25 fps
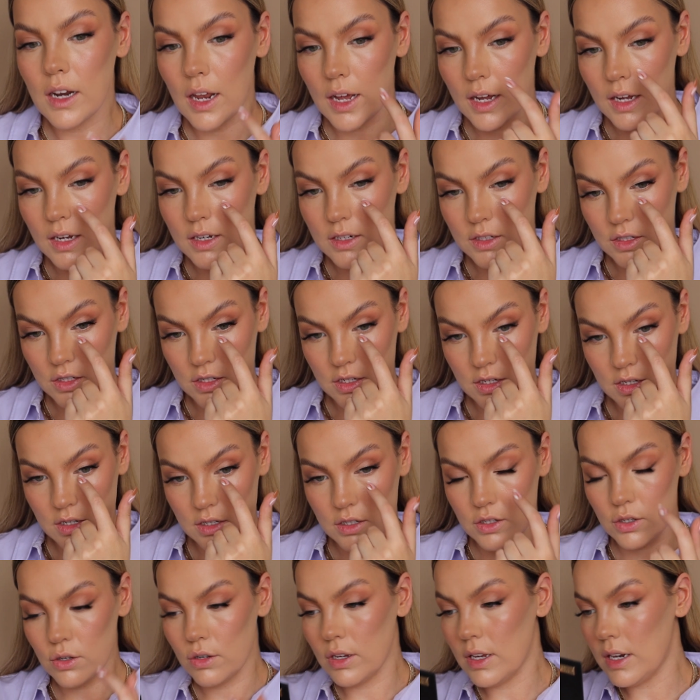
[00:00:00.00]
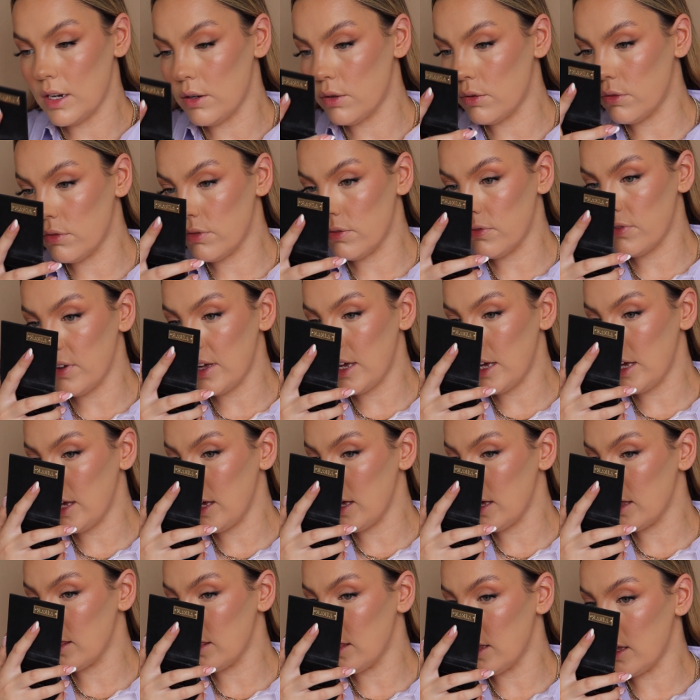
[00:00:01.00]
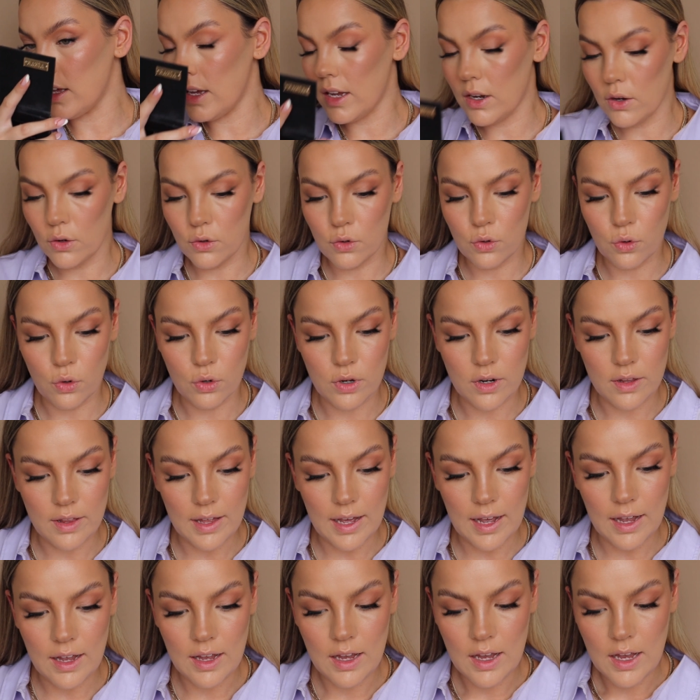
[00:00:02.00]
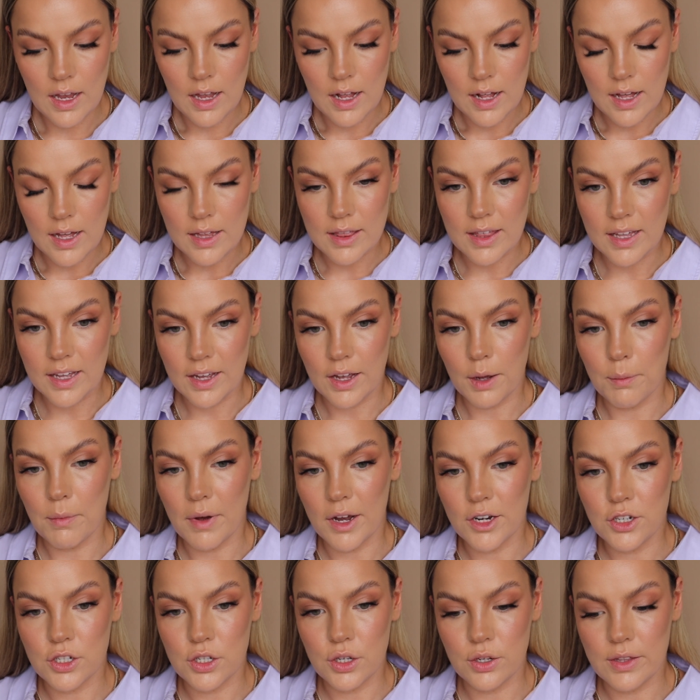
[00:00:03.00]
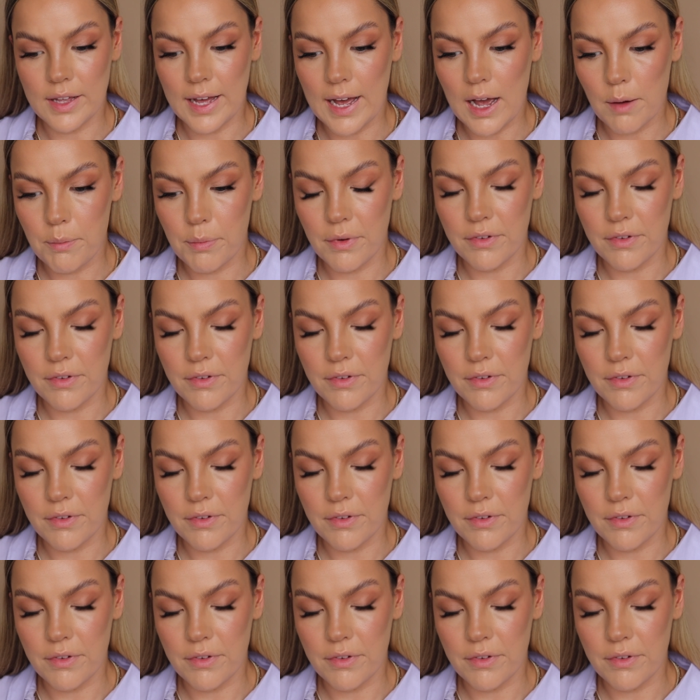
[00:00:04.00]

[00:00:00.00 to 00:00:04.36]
Like to do your little V in the inner corner there. I think I might do that.